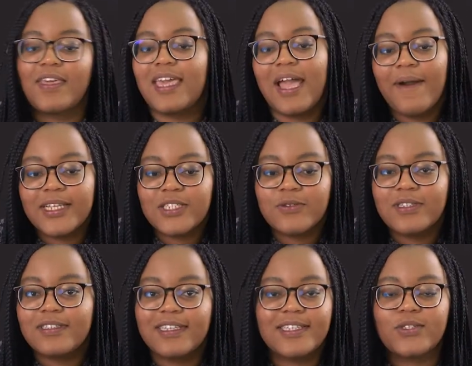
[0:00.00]

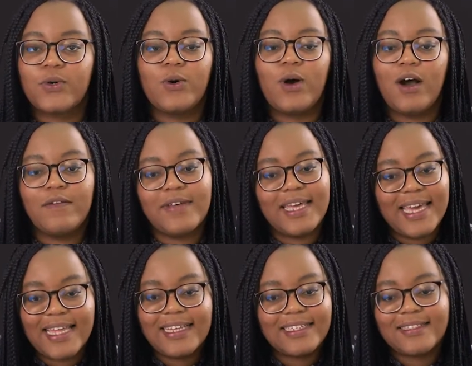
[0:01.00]
characteristics of
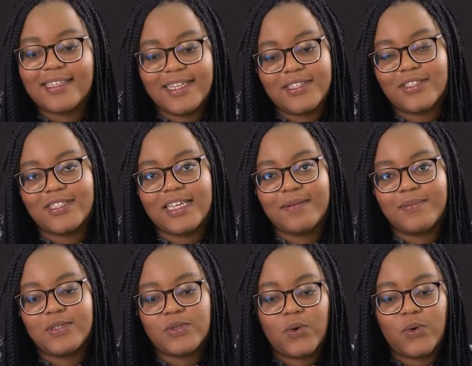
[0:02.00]
x-intercepts,